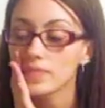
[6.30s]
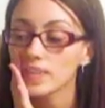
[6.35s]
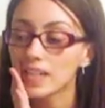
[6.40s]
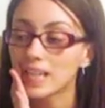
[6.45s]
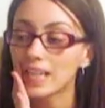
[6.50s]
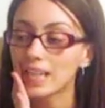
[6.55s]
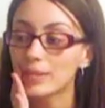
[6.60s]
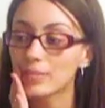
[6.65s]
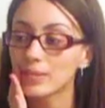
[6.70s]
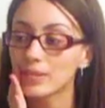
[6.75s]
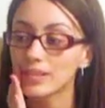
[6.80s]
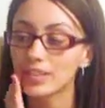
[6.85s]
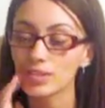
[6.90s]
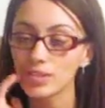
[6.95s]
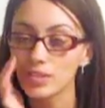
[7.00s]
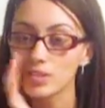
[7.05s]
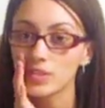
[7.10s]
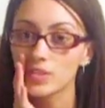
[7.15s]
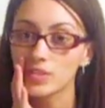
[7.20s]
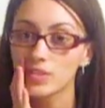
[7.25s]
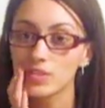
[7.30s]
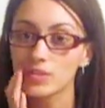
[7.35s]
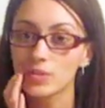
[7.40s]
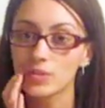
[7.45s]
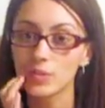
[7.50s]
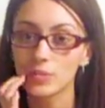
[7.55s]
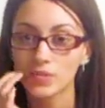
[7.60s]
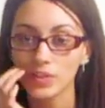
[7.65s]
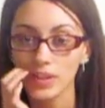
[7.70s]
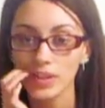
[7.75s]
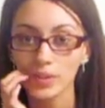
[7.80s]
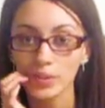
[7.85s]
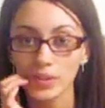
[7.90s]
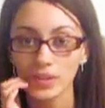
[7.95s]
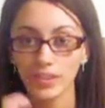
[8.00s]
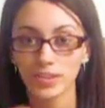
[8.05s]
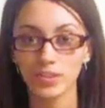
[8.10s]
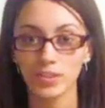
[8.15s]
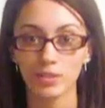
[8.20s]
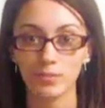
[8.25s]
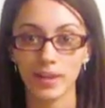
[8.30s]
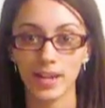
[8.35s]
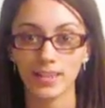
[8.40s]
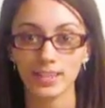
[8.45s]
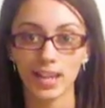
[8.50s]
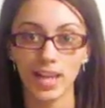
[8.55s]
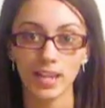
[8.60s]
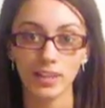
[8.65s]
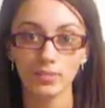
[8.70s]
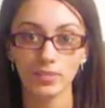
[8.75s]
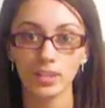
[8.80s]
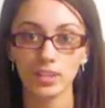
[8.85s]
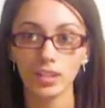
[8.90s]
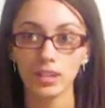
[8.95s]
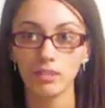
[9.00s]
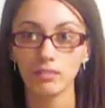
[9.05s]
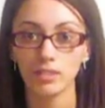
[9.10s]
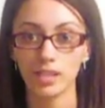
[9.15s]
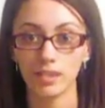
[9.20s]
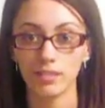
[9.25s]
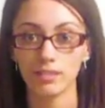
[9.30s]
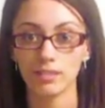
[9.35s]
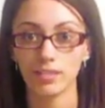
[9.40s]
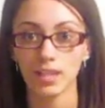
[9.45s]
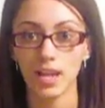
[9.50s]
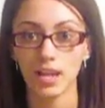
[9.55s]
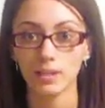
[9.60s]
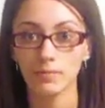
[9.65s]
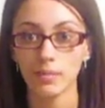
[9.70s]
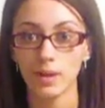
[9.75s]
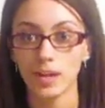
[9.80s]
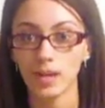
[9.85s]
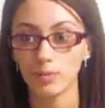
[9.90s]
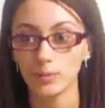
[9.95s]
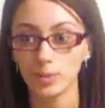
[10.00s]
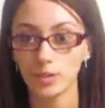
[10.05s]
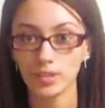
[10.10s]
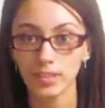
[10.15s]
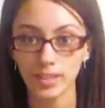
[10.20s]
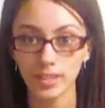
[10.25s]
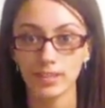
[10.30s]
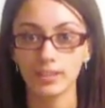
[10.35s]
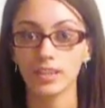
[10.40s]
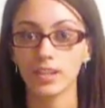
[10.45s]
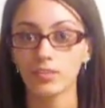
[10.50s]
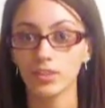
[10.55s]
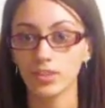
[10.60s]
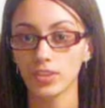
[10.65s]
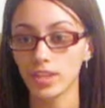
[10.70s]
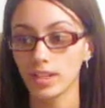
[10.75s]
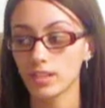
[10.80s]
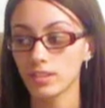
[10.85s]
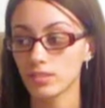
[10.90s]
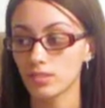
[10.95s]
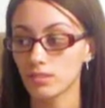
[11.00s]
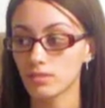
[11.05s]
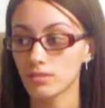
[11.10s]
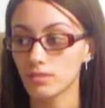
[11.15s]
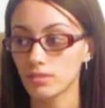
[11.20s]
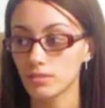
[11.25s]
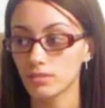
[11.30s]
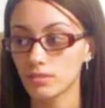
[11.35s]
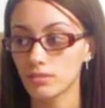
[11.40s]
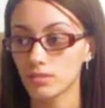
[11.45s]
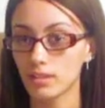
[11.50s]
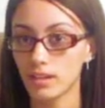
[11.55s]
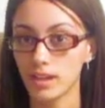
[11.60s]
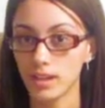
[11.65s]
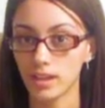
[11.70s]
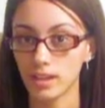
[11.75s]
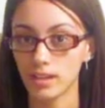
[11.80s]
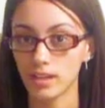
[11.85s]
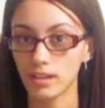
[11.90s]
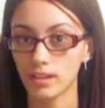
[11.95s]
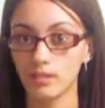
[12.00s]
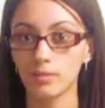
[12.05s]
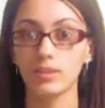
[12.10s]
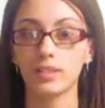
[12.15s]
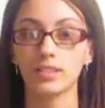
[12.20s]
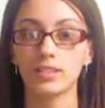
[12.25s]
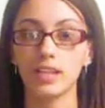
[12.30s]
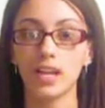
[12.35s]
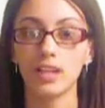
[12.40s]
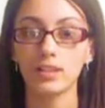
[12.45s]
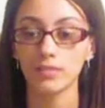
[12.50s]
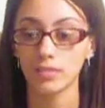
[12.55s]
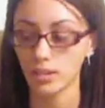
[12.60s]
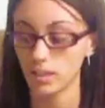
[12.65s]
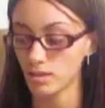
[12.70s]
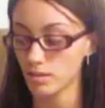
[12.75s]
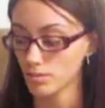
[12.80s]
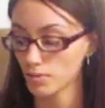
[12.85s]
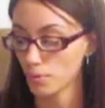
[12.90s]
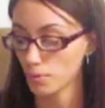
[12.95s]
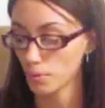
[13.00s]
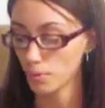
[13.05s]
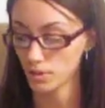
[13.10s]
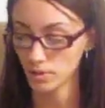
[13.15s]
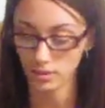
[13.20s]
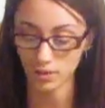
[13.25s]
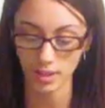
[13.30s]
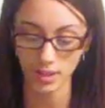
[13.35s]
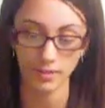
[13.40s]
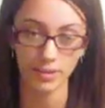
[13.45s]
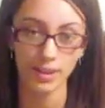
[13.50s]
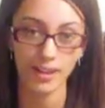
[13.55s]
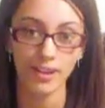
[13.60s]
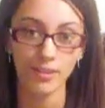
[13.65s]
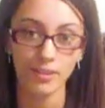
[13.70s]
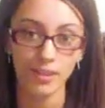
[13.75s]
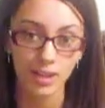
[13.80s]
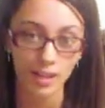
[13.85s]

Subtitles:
I'm going to very quickly do my tag video. I was tagged by beauties and everything to do a quick tag video, so I'm going to do that right now.